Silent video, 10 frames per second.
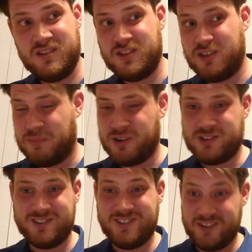The
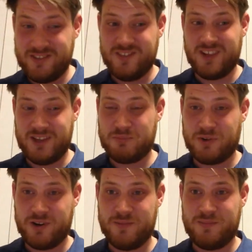bottle doesn't take
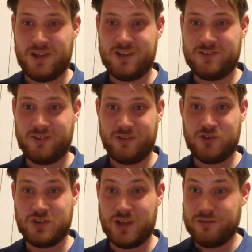pride of place on the
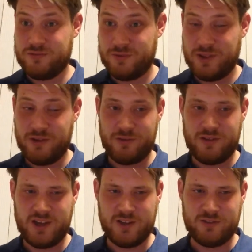shelf with
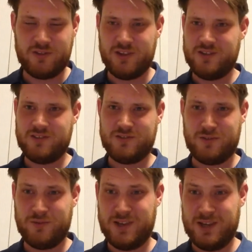everything else. It's
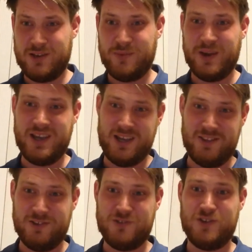sort of hidden away
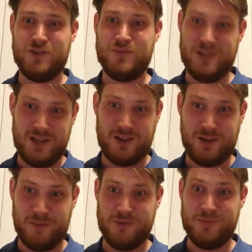in the tube in a
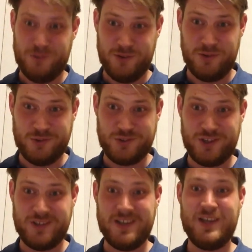cupboard with the door
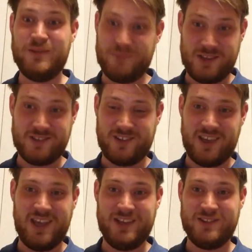shut, because I
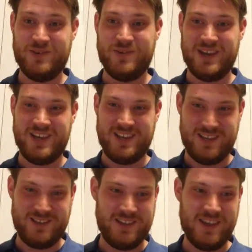hate the
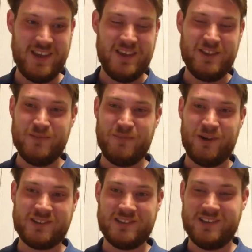way the
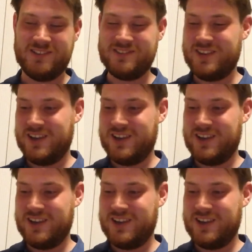bottle is.